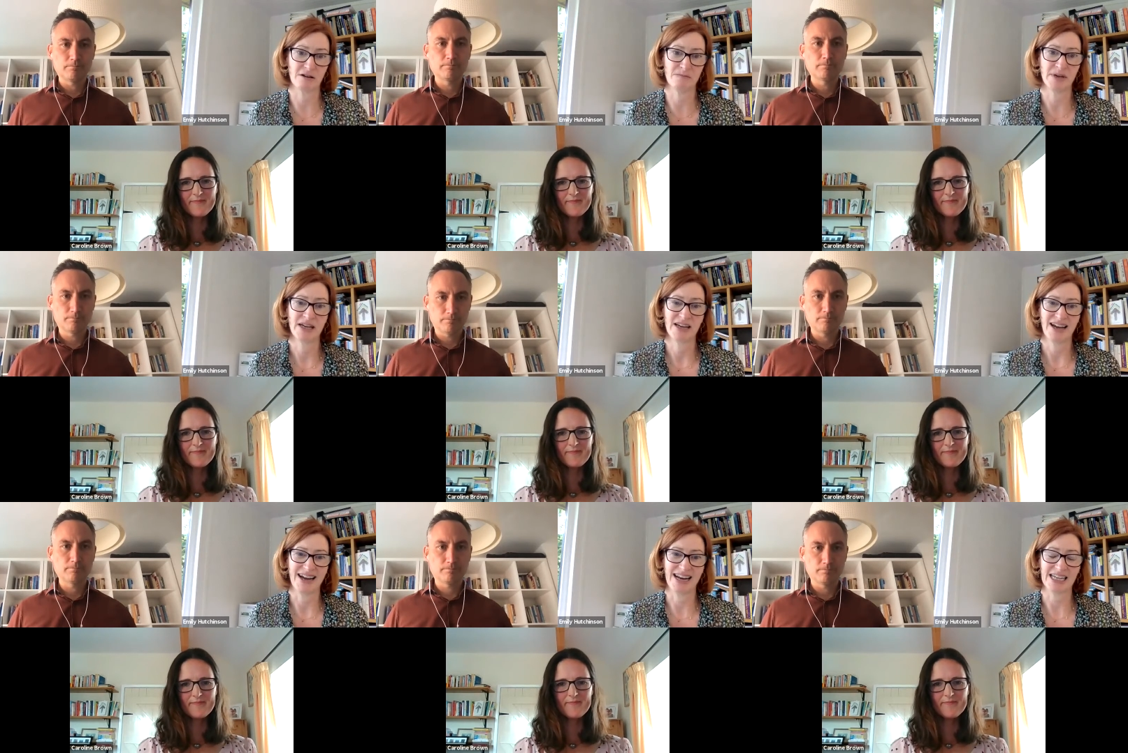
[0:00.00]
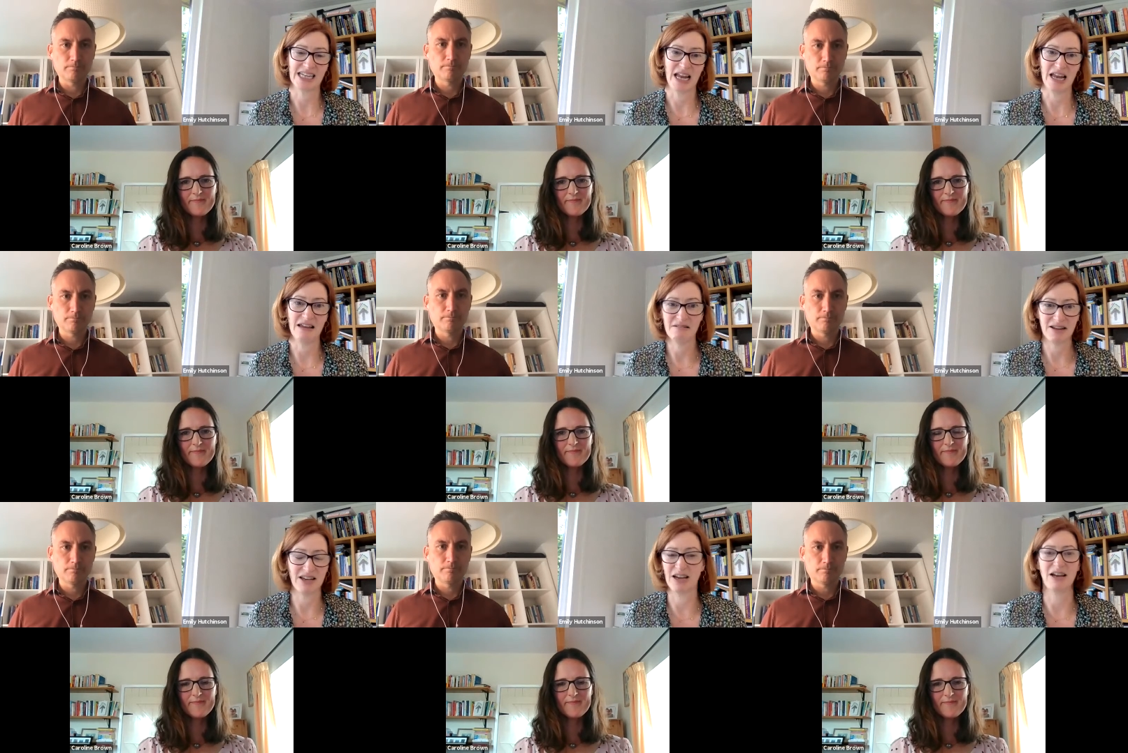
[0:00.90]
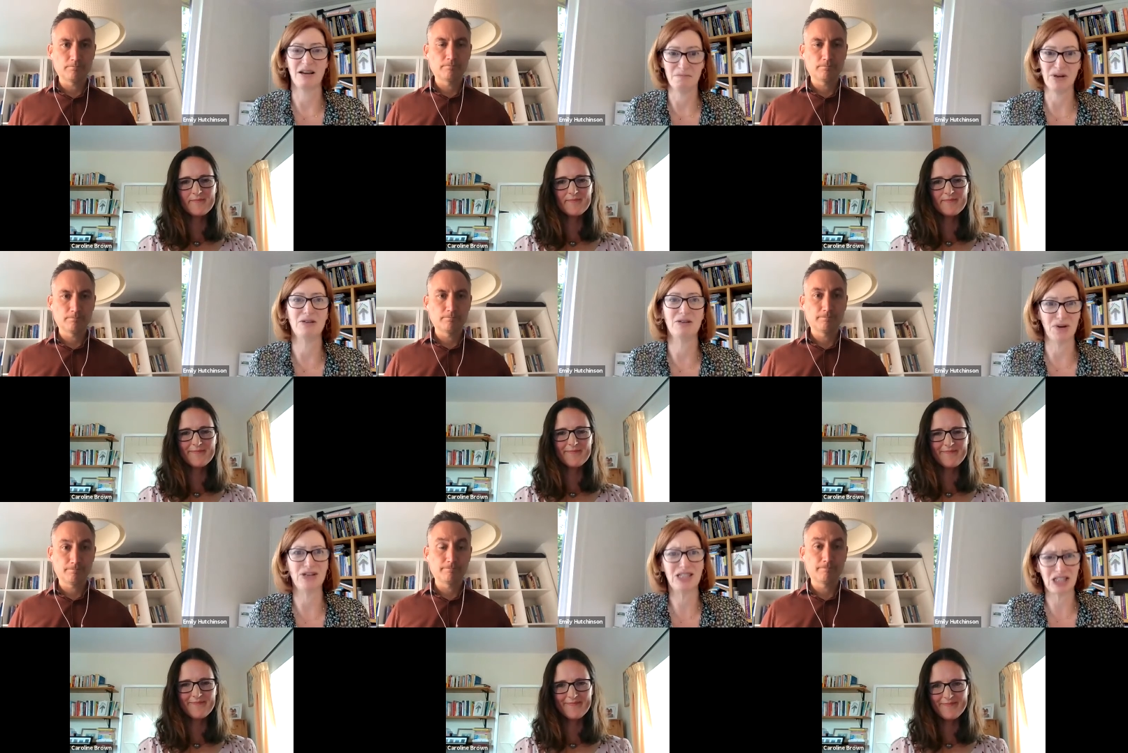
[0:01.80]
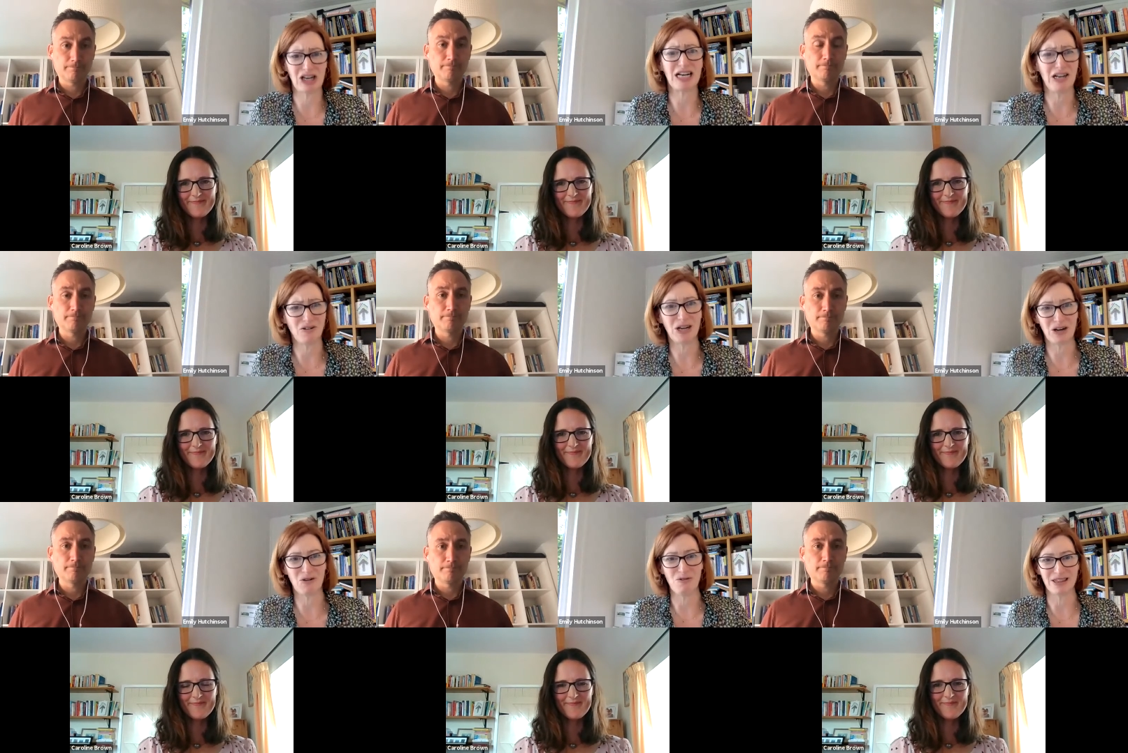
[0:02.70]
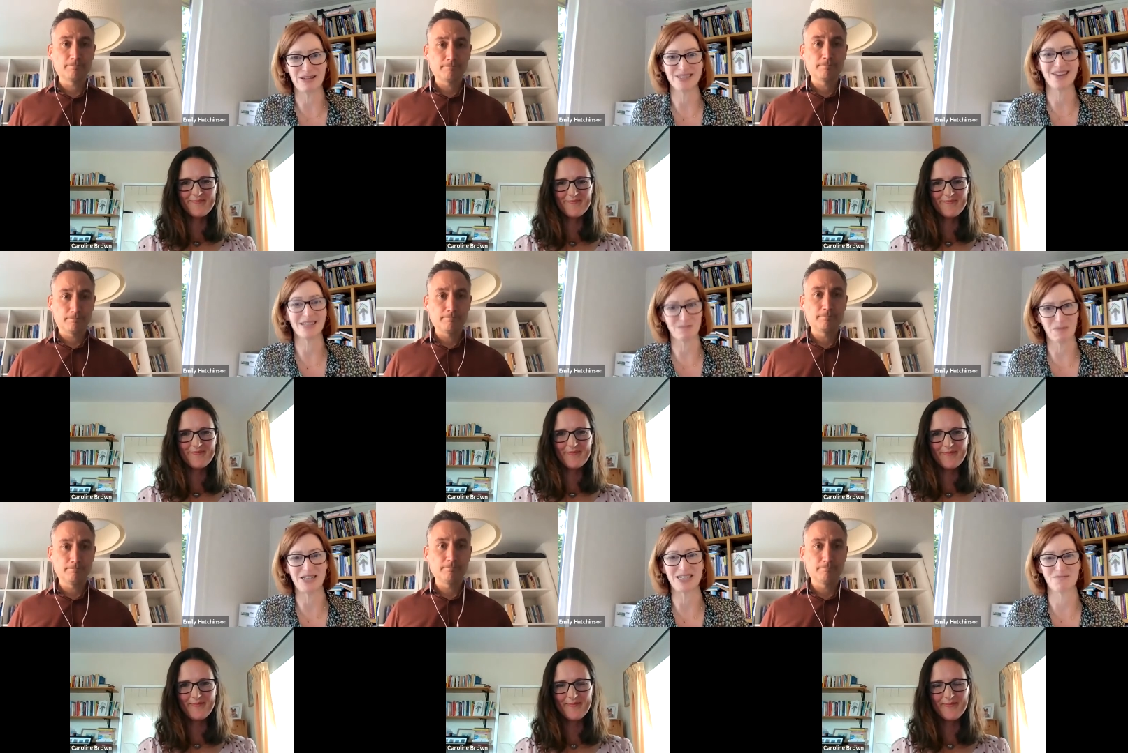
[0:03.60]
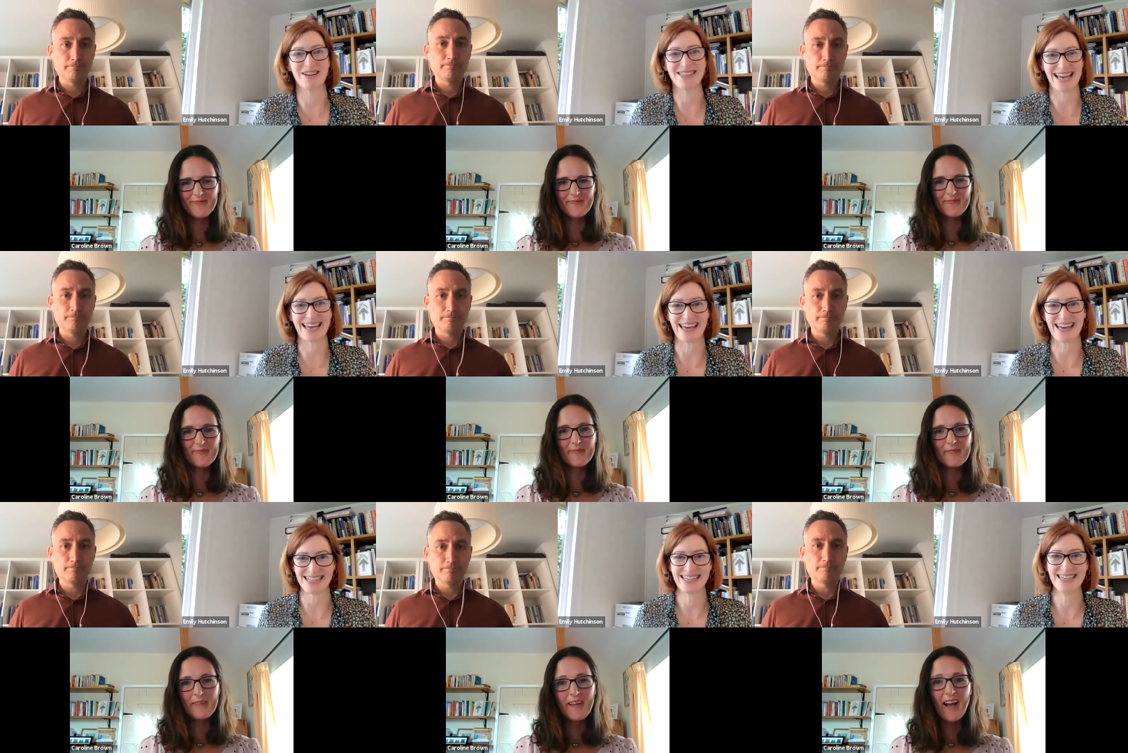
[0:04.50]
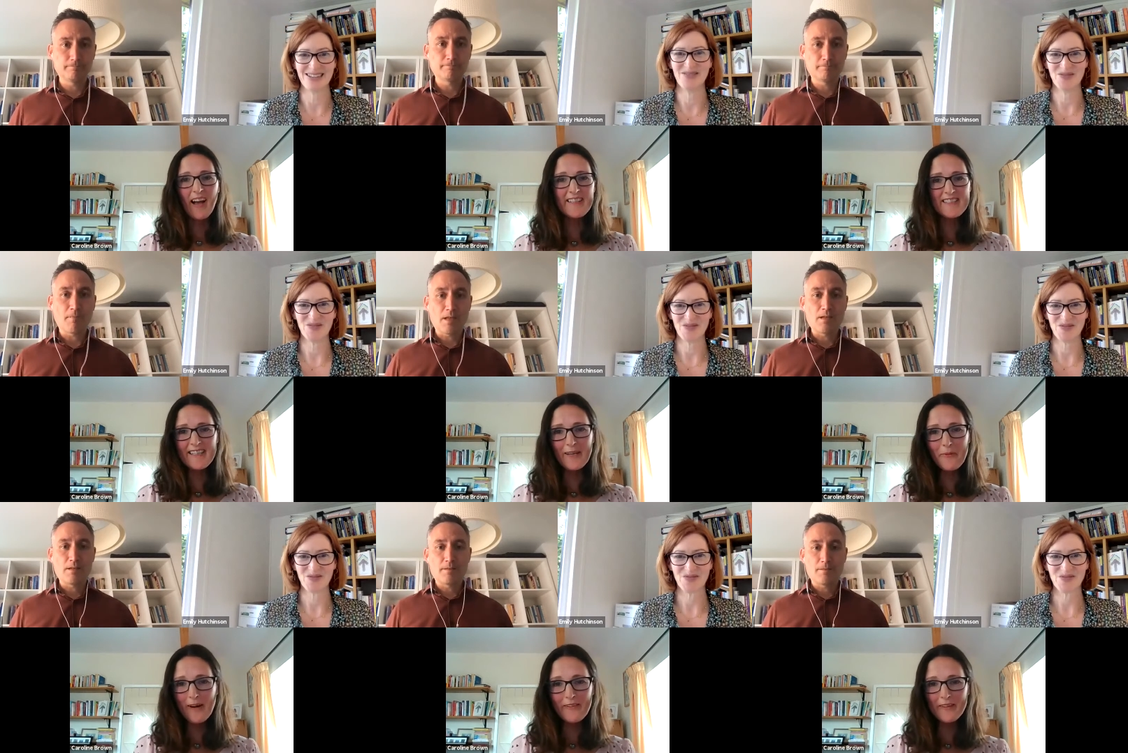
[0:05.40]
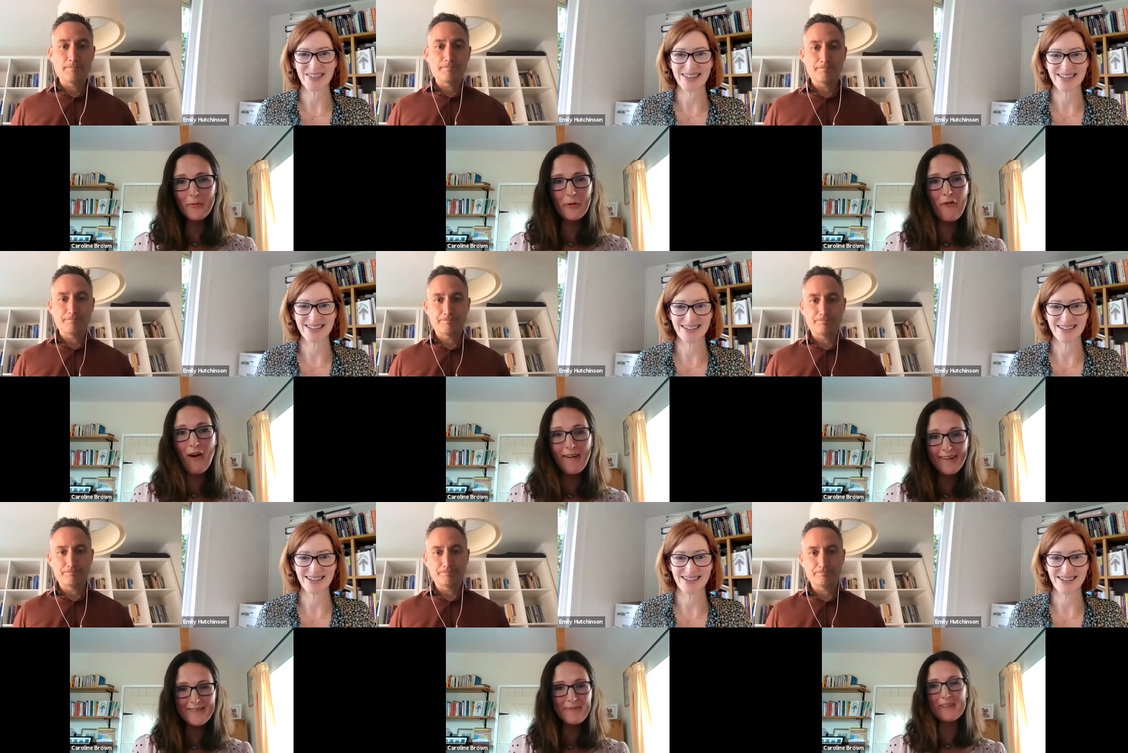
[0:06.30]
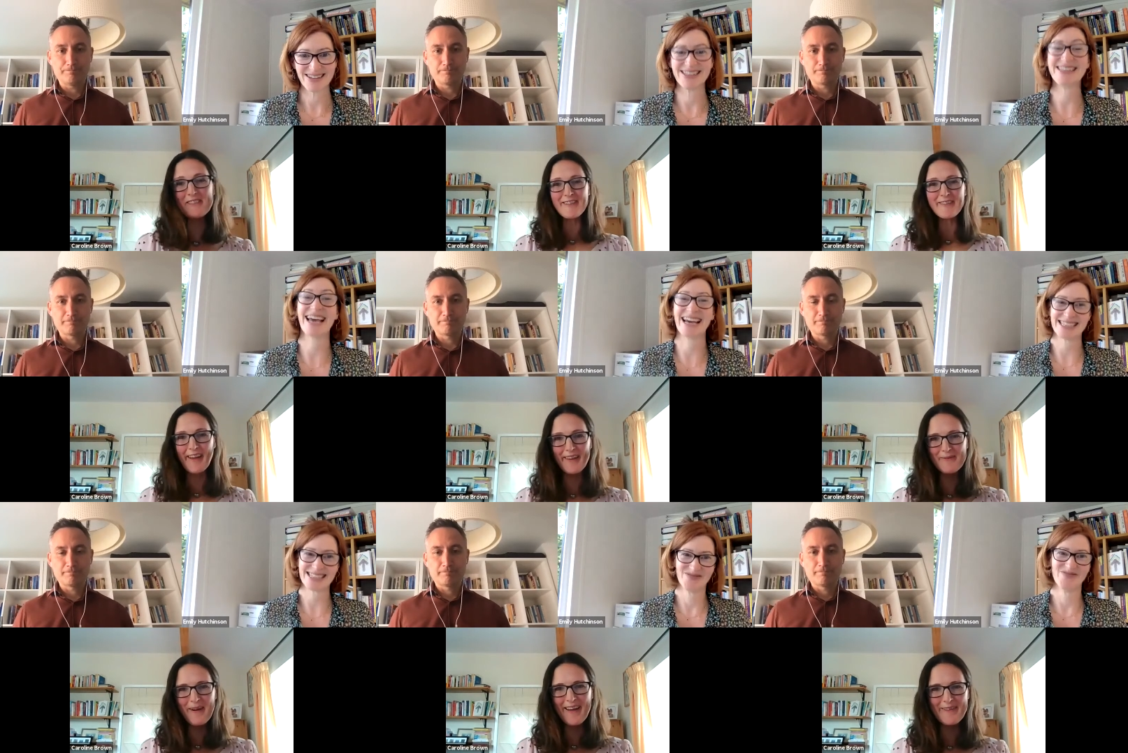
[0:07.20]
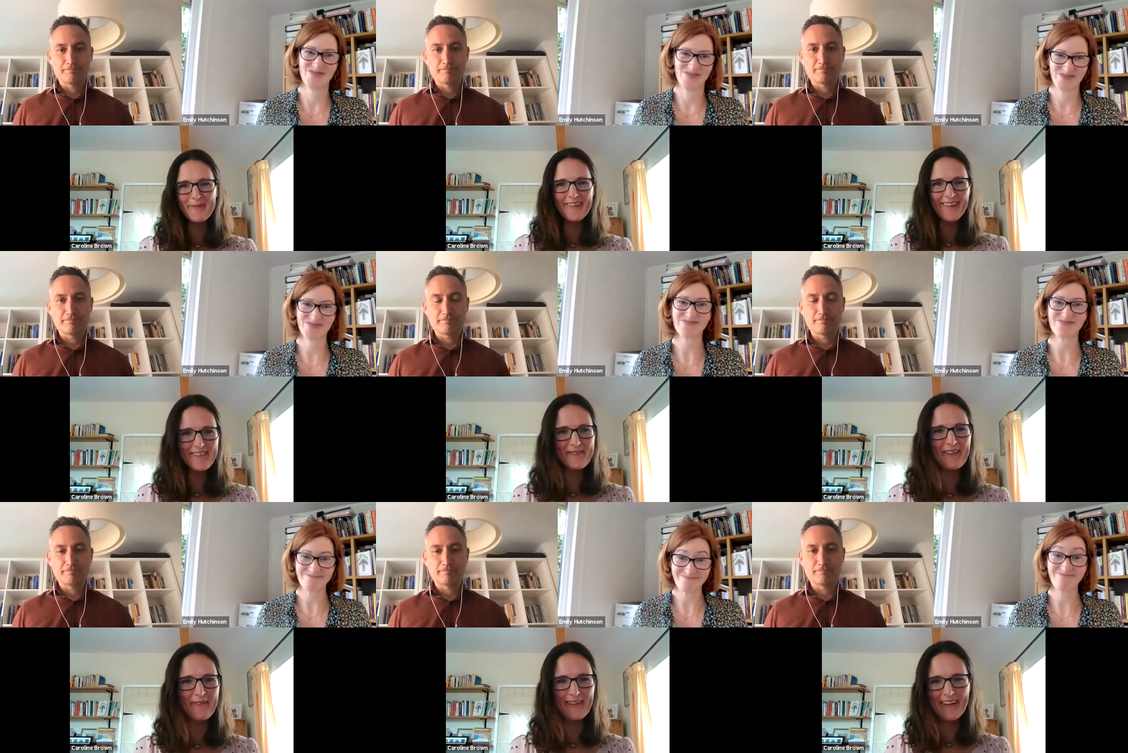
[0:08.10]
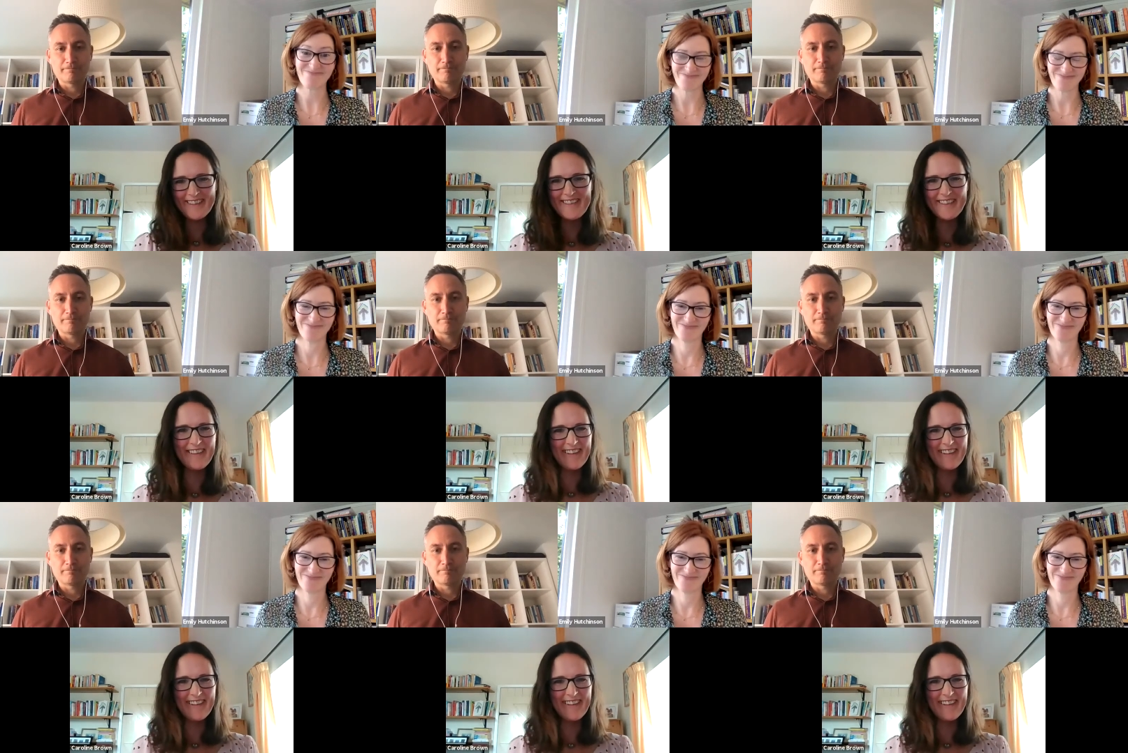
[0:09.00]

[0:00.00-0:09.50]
Speaker 1: them, and actually, yeah, but but certainly not ignoring them. So it's probably mm. just worth saying that.
Speaker 2: Ideally, wearing them with pride because they don't get in the way, but that's where you want to get to.